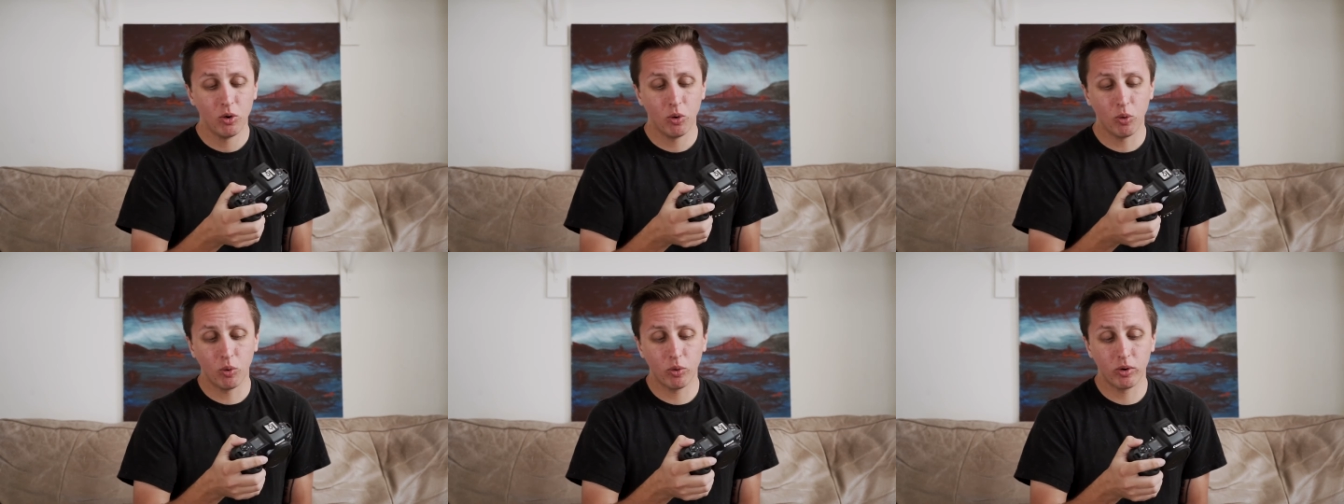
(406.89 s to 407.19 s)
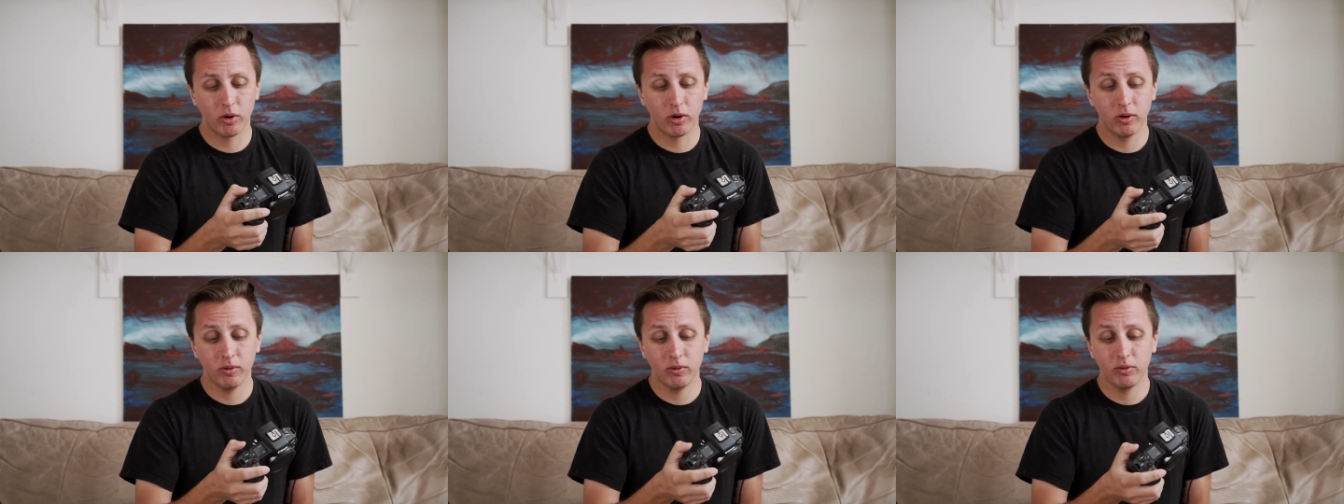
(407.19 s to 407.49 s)

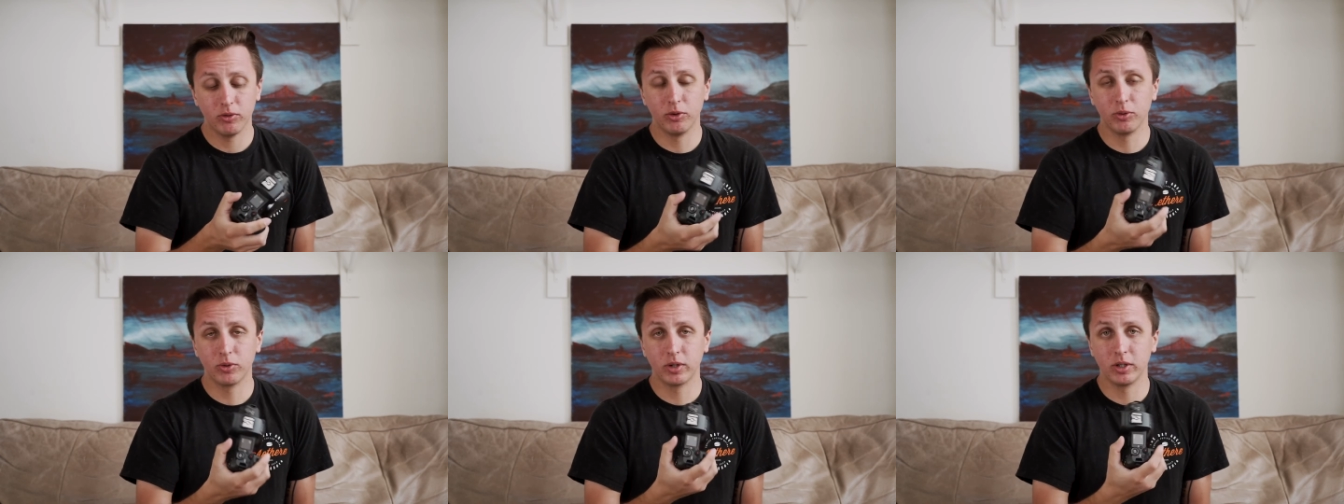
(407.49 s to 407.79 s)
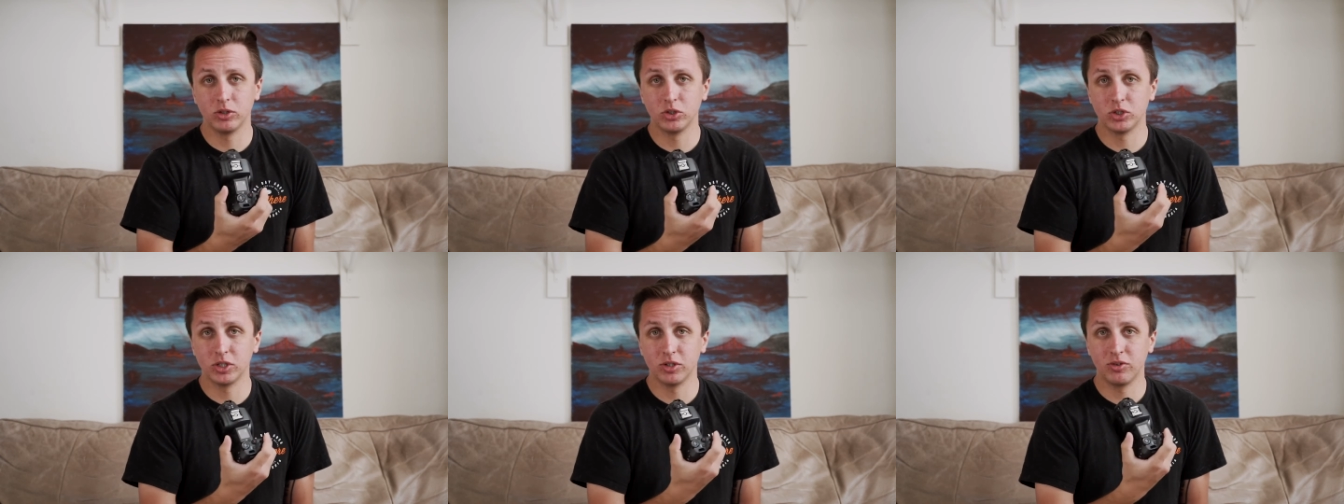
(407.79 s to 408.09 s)
Or you
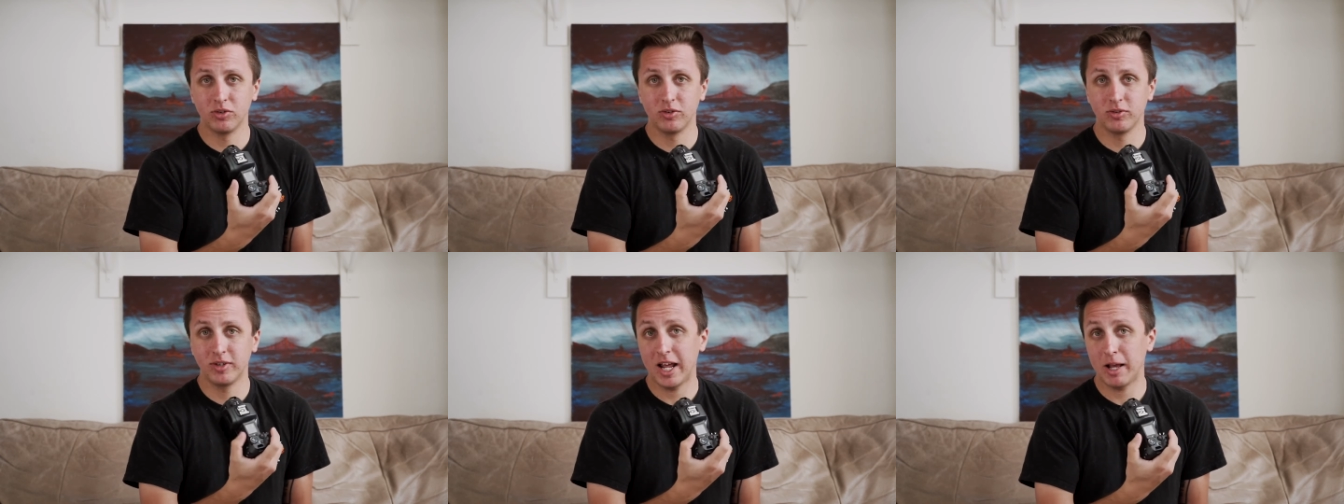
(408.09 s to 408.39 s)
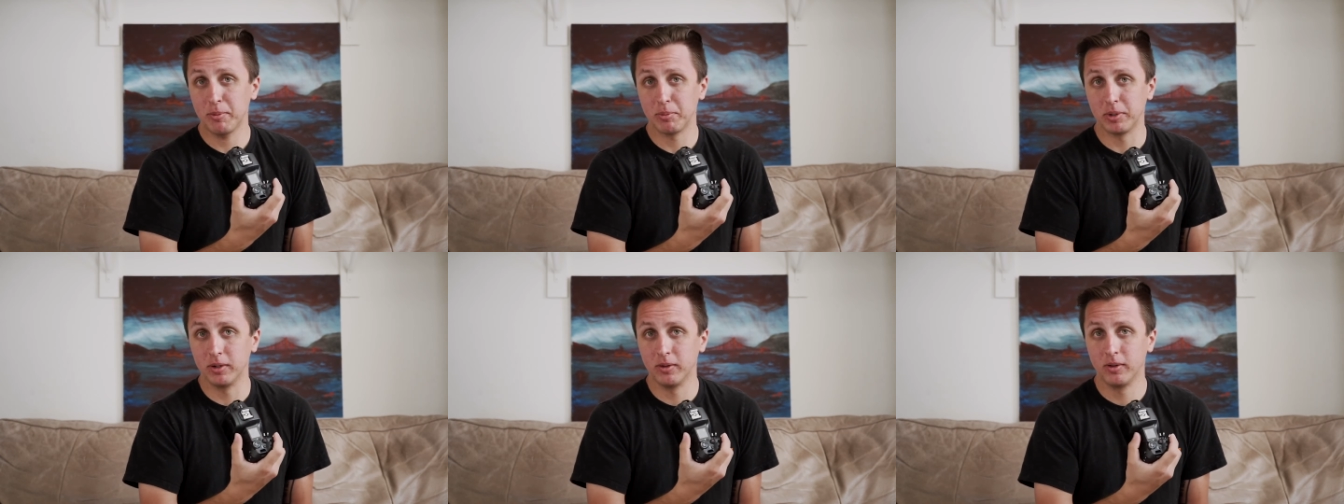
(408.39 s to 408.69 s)
can just
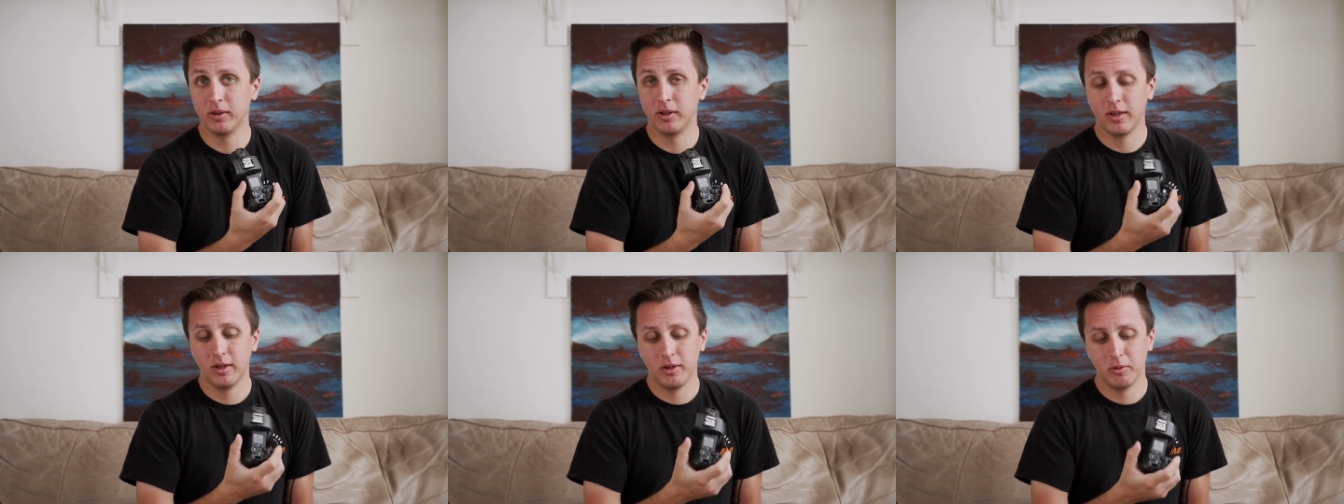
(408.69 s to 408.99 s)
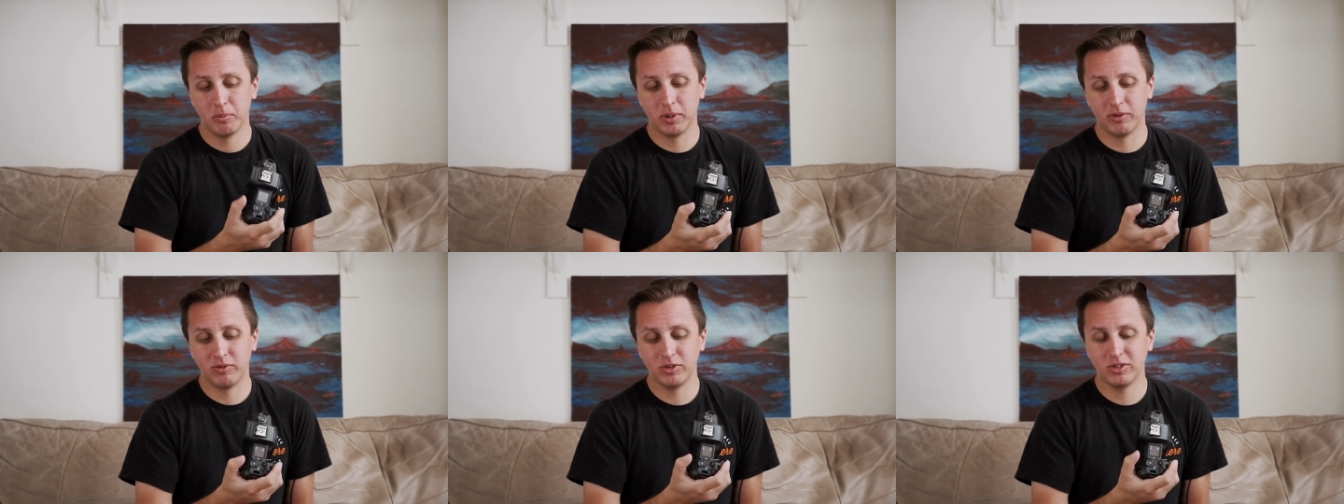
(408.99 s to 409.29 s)
tap it.
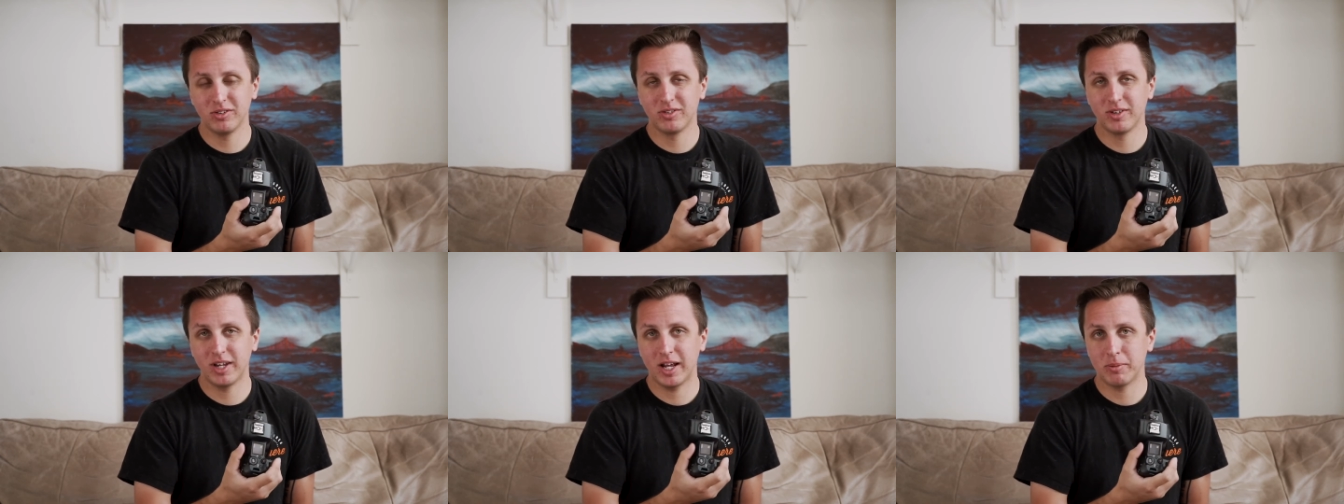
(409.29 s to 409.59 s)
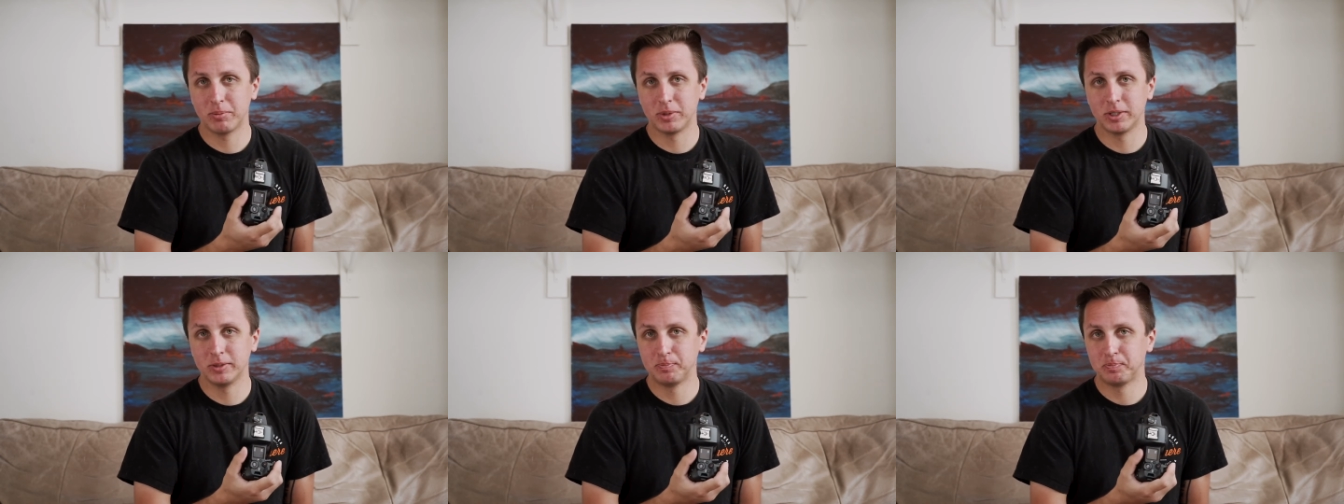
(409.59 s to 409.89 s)
But if you just
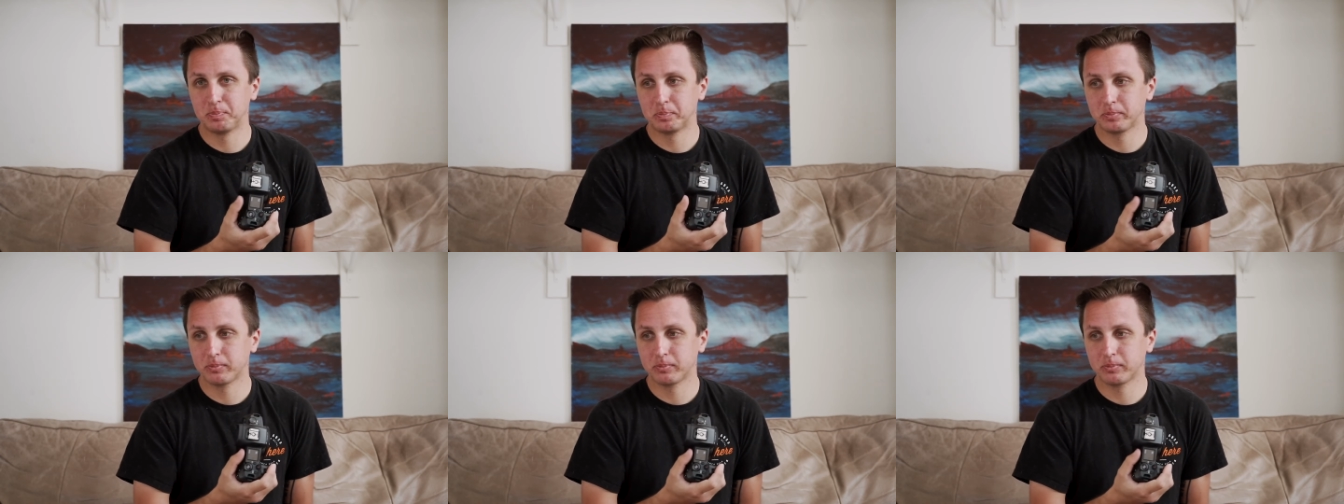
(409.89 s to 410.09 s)
tap it,